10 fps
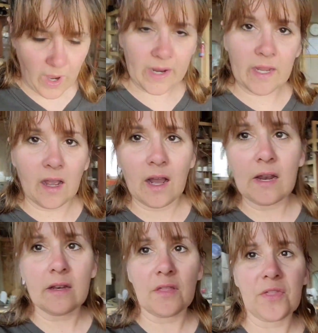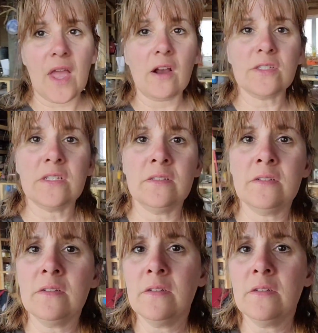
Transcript: I got 1,000